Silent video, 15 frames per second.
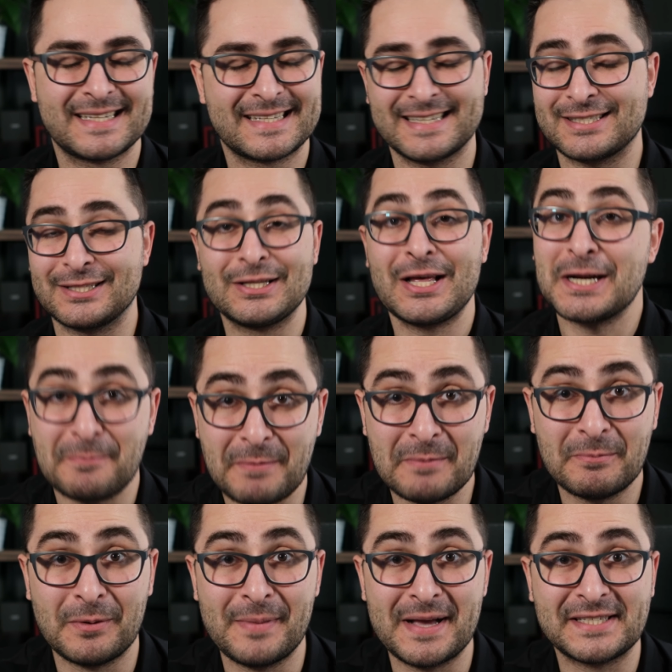because a lot of
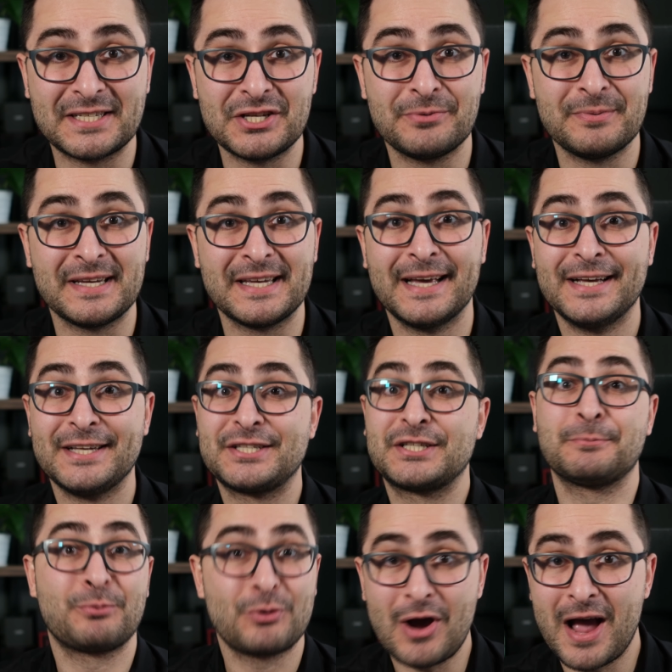people message me
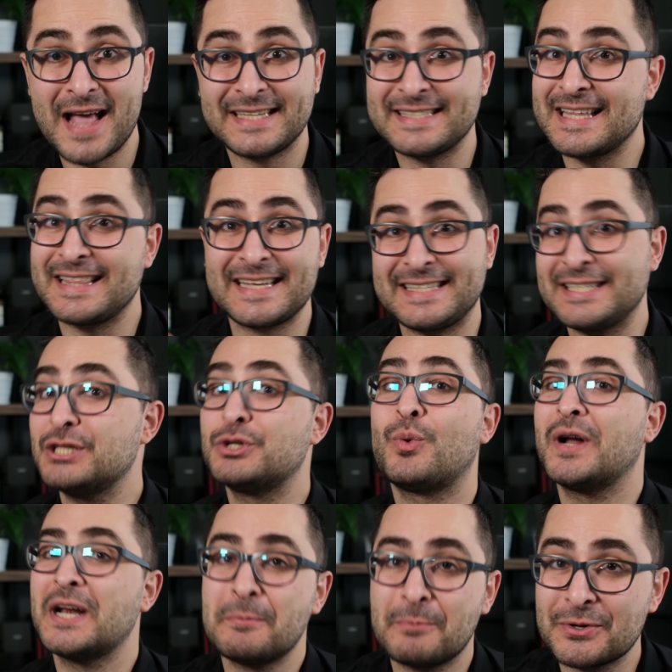surprised that they see
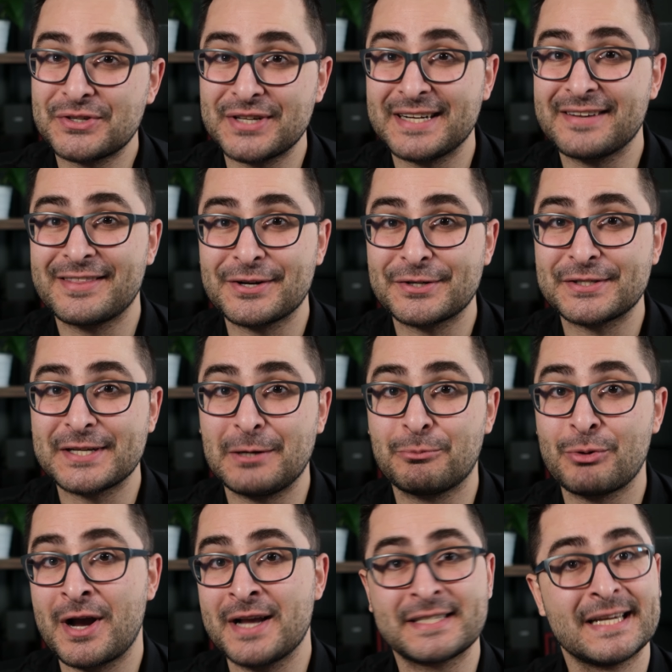20% of their sale
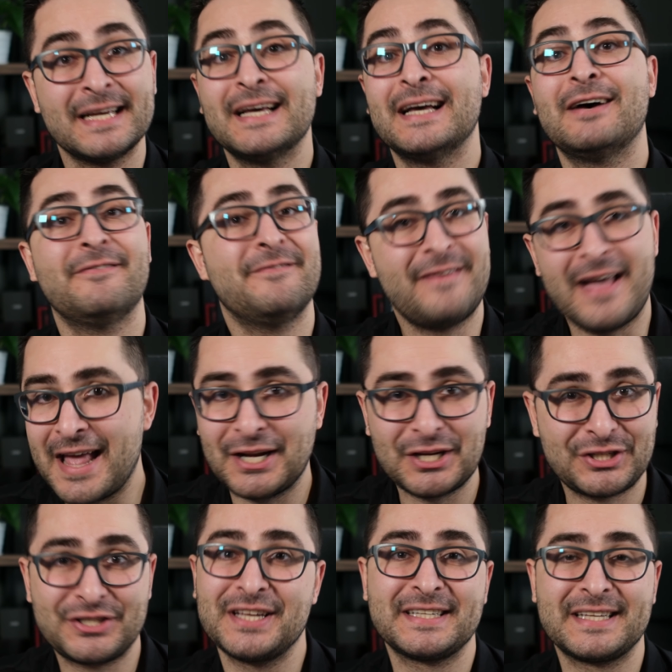price
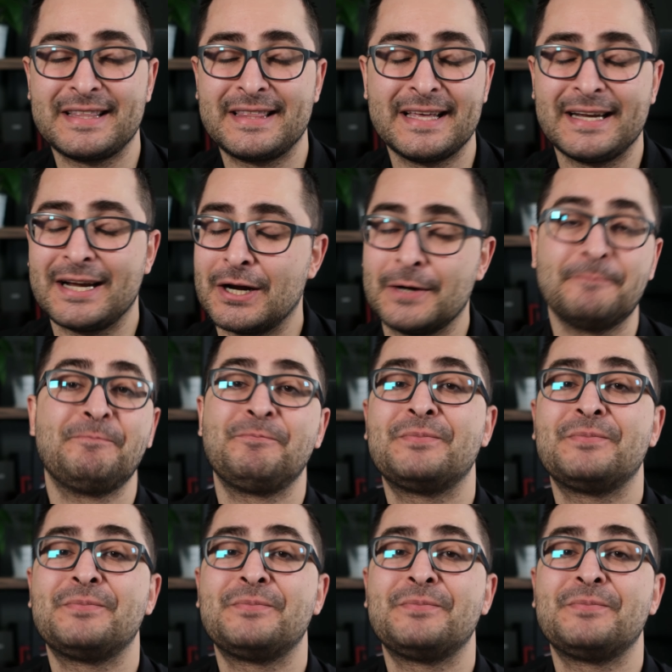vanished into thin air.